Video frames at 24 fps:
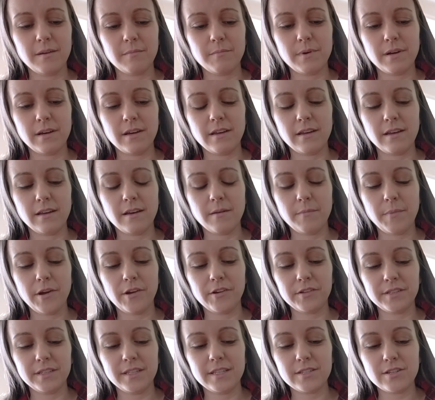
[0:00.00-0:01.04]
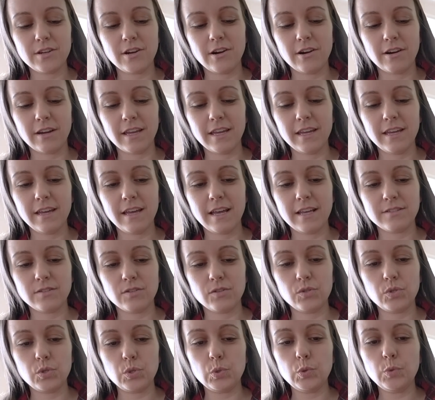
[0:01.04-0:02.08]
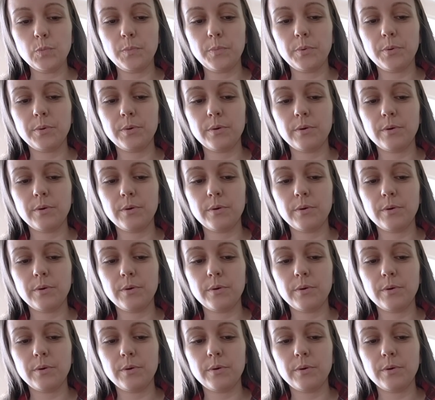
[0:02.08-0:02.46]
But apparently Target has a dupe